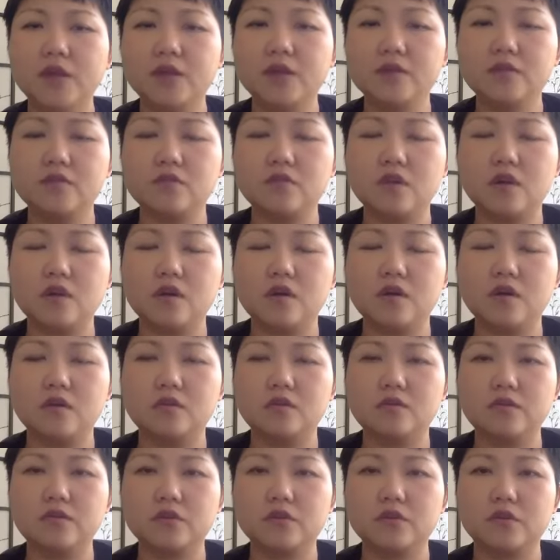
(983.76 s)
do you
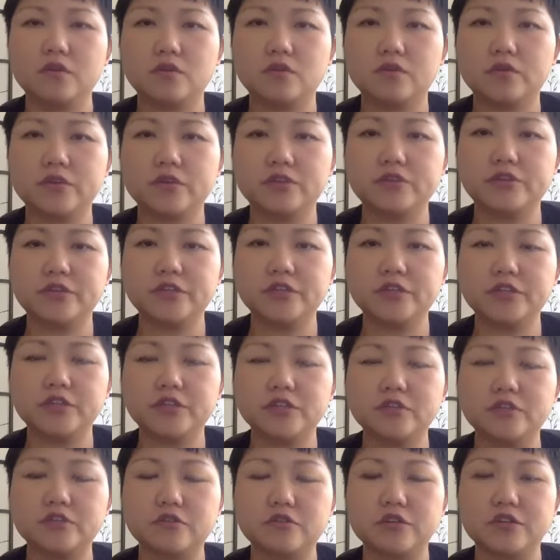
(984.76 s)
call your retreats
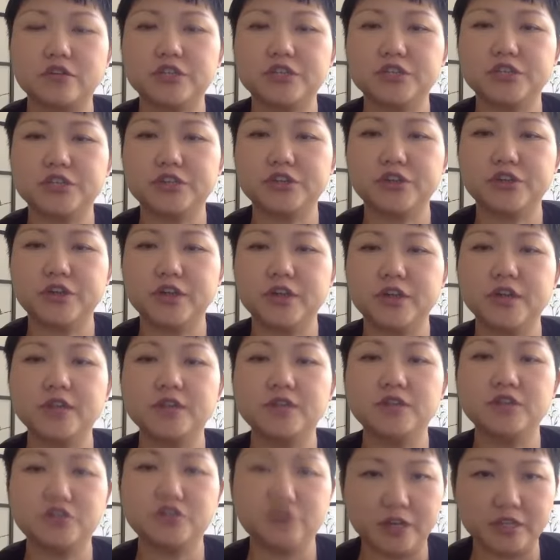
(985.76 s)
nourish
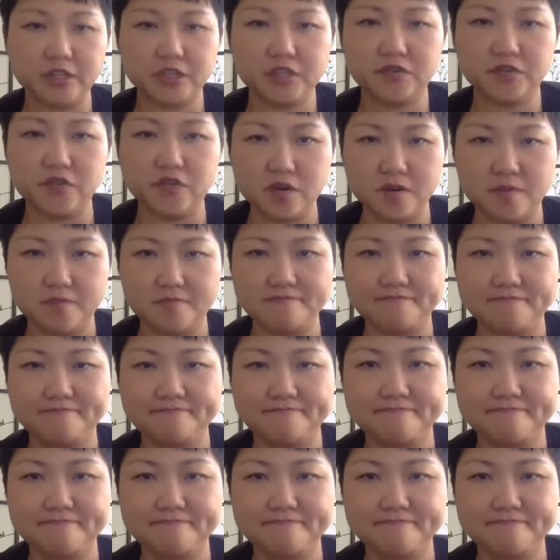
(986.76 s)
and transform?